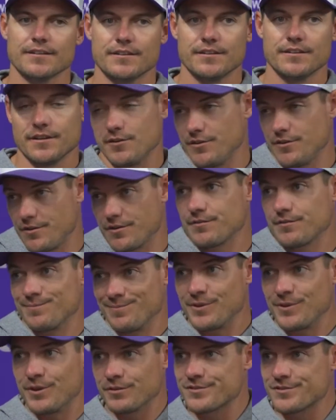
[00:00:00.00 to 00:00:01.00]

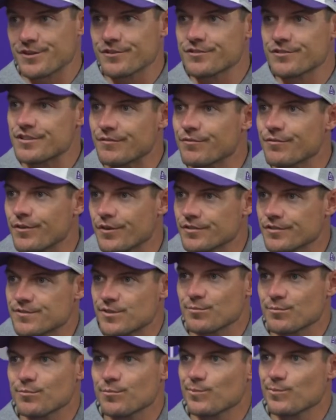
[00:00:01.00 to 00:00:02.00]
you're searching for
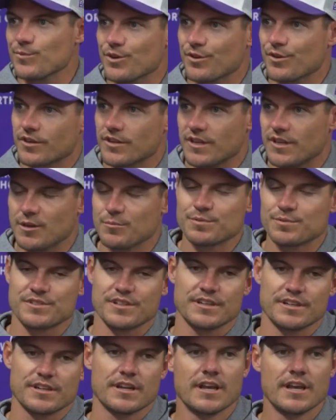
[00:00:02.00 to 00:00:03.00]
your clips
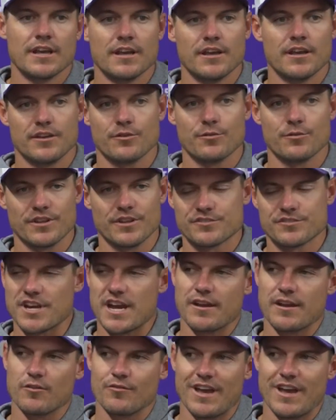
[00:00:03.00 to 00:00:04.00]
and you're really
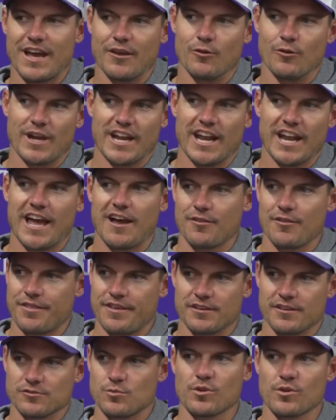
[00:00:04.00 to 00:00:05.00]
trying to evaluate how
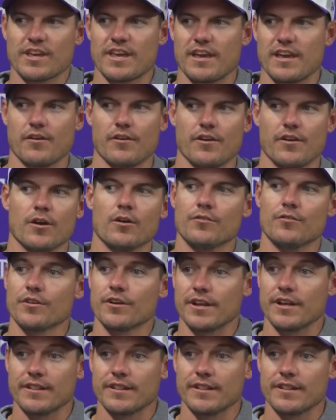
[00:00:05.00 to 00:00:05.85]
things will carry over.